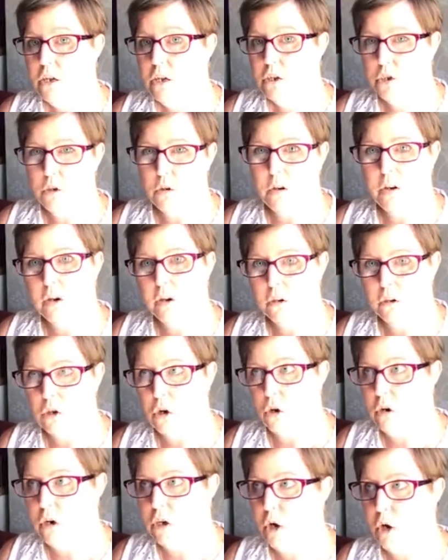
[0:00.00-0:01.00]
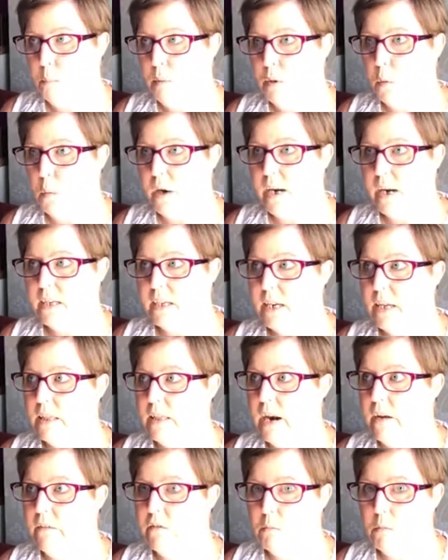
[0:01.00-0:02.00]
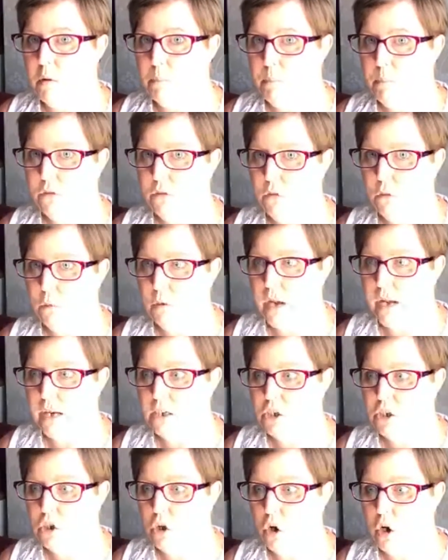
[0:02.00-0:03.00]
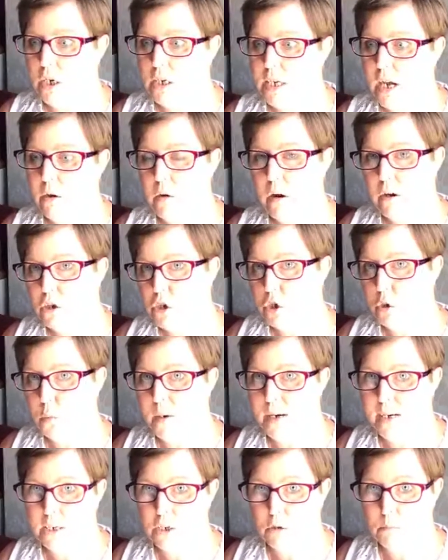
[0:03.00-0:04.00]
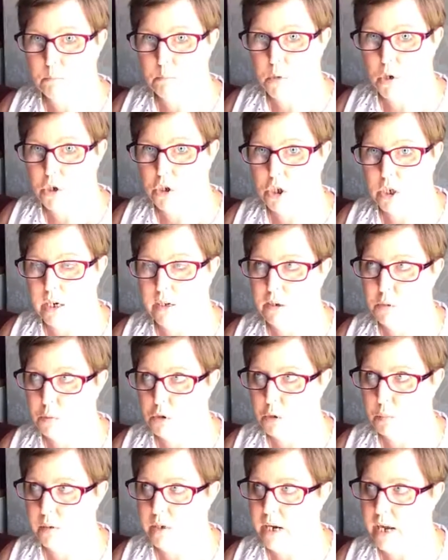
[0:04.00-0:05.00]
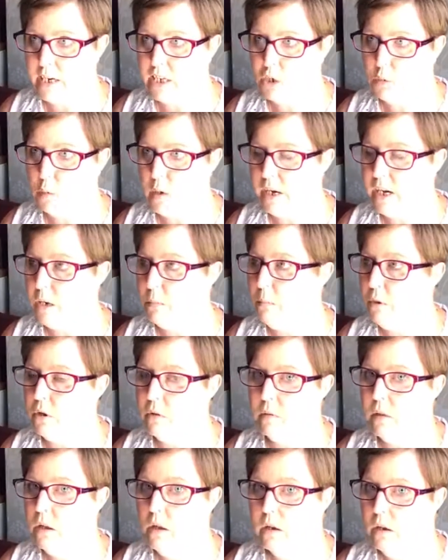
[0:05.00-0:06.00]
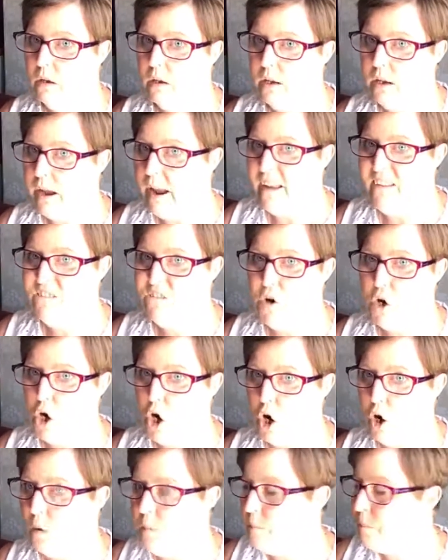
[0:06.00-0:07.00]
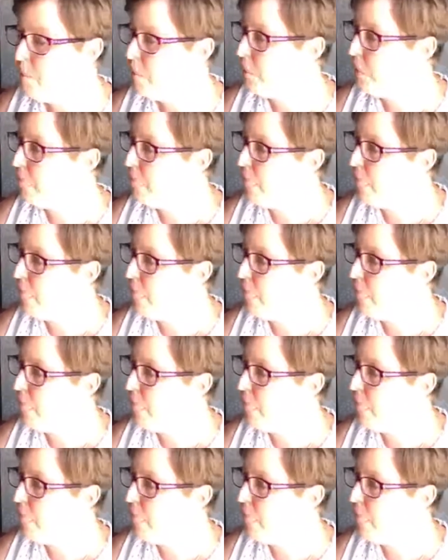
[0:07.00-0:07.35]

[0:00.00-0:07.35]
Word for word: So you talk in a couple of weeks and then I've got my bathroom getting sorted out two weeks on Monday. It's supposed to be next week, but he forgot.